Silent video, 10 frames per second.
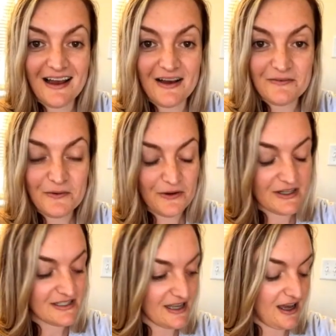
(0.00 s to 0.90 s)
Of
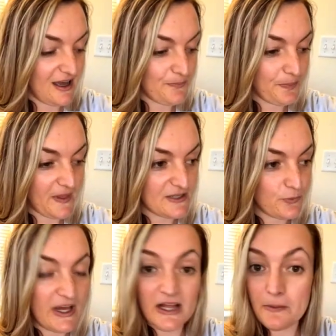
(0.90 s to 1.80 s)
course.
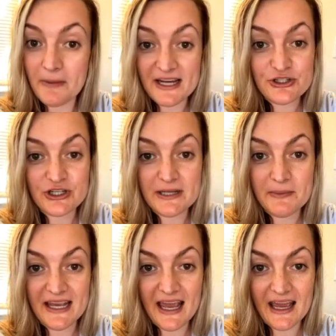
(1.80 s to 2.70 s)
My journey
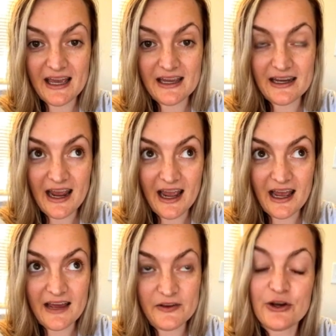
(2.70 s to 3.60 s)
began
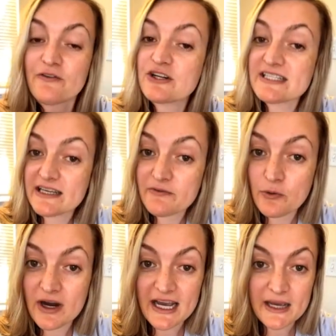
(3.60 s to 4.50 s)
at the University of
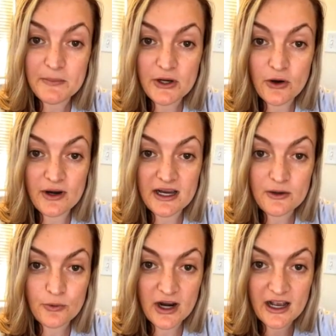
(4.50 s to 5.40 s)
Hawaii at Manoa,
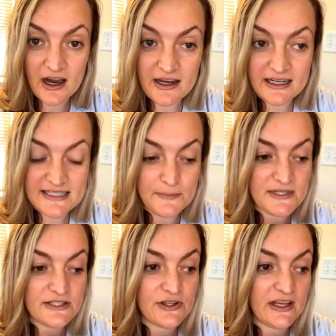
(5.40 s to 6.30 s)
where I got
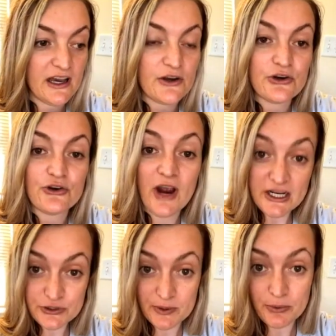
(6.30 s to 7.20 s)
accepted to the
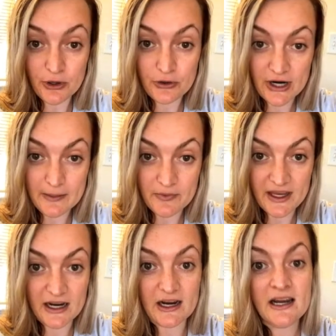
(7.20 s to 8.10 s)
undergraduate program
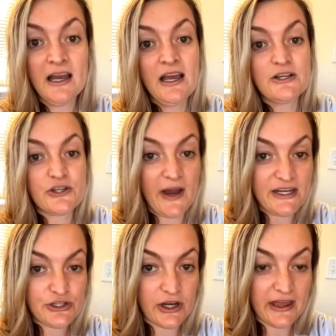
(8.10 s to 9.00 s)
there. So I
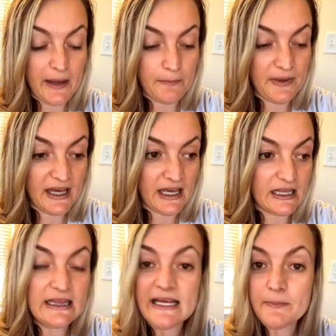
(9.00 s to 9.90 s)
took that big
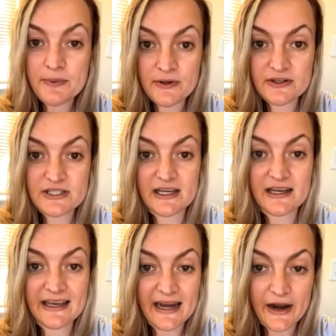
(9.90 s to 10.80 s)
leap to
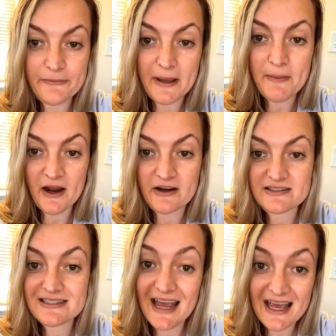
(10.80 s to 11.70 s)
get out of my
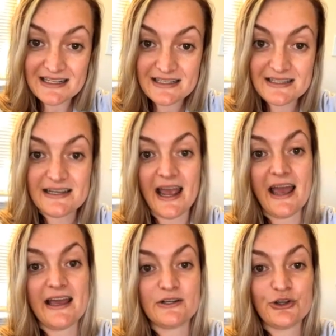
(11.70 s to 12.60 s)
parents' nest
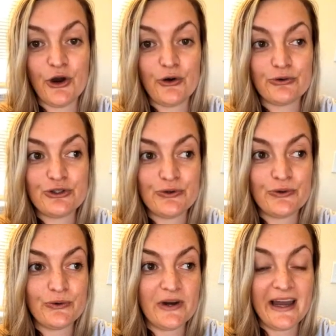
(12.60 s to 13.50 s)
and go
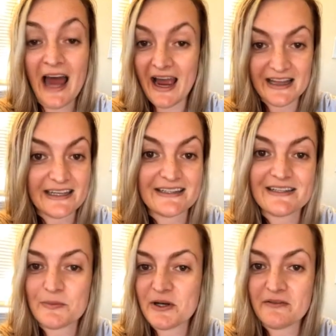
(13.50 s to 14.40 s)
to an island
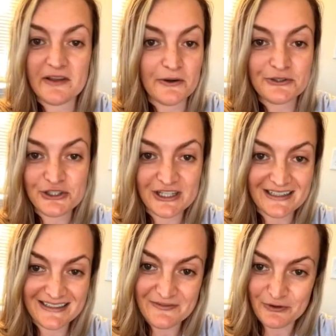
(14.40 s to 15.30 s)
in the middle of the
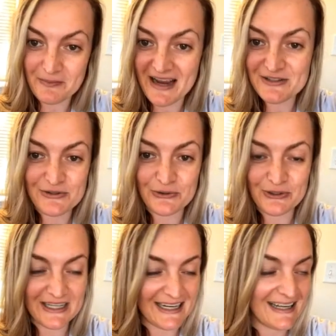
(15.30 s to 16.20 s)
ocean for my
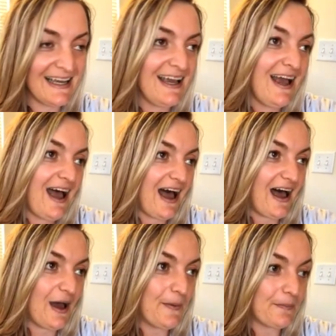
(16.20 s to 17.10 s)
schooling.
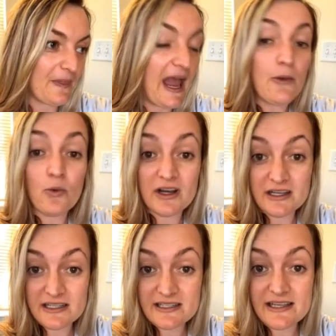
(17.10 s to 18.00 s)
I
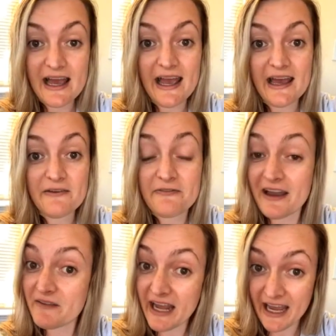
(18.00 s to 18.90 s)
was a
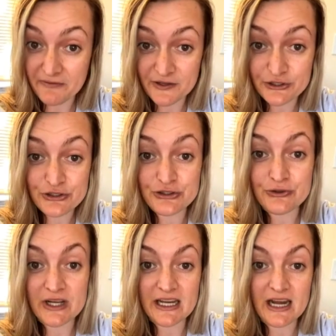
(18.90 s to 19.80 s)
5.5-year
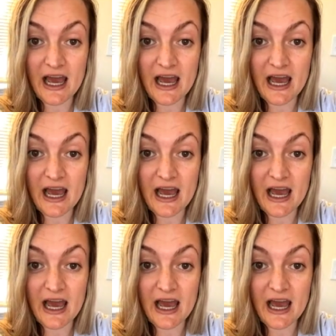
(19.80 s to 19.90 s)
student.